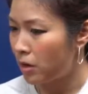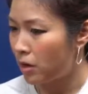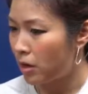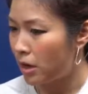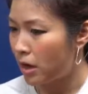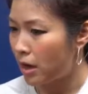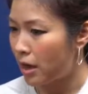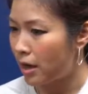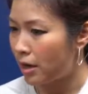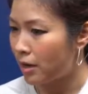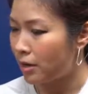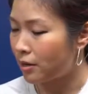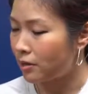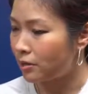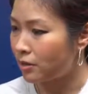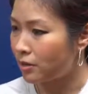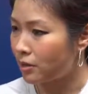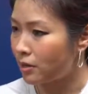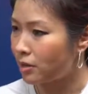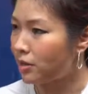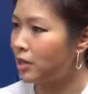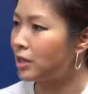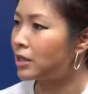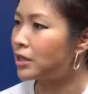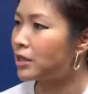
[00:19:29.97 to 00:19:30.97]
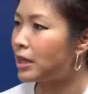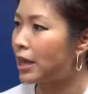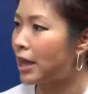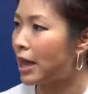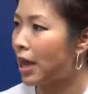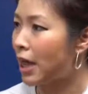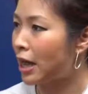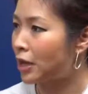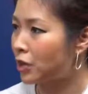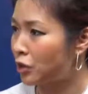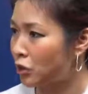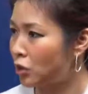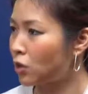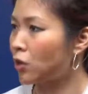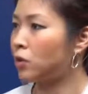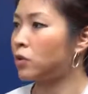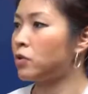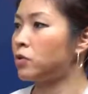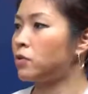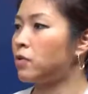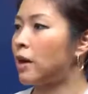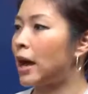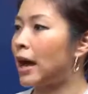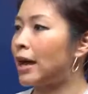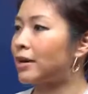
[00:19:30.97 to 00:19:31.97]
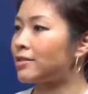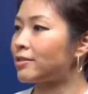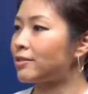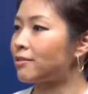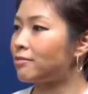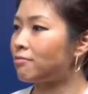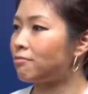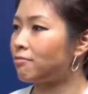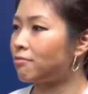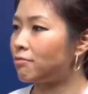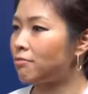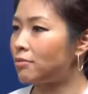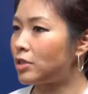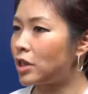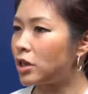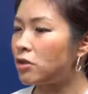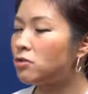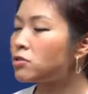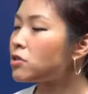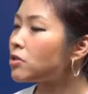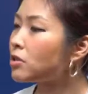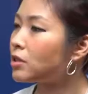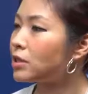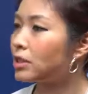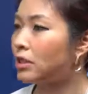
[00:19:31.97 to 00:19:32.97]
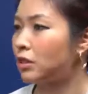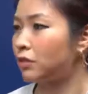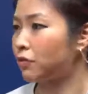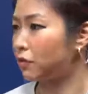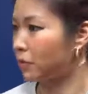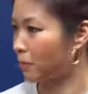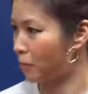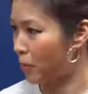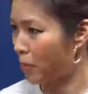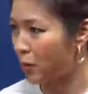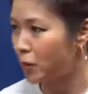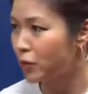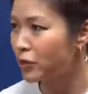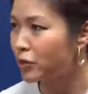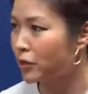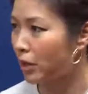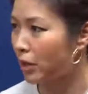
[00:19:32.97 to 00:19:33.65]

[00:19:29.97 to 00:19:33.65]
and today I saw you as totally different person.